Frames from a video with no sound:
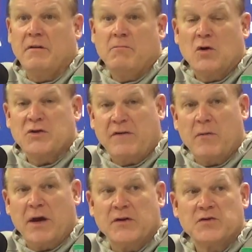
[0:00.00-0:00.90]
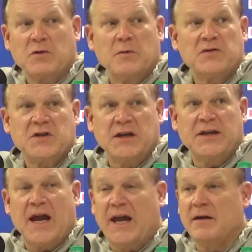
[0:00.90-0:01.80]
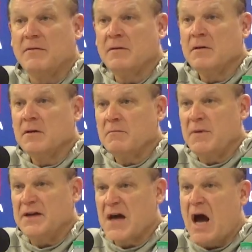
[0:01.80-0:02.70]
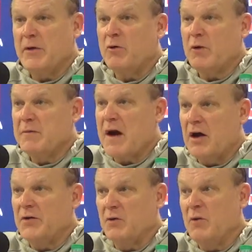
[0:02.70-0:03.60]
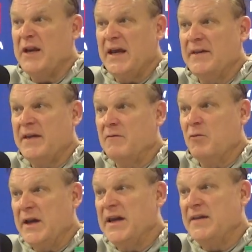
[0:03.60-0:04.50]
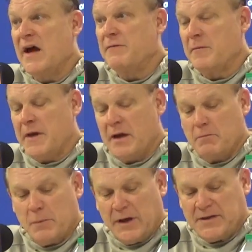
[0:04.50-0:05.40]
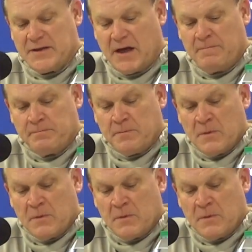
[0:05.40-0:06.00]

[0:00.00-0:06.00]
Most everybody in this room has seen Dane be a dominant rebounder. We need that from him.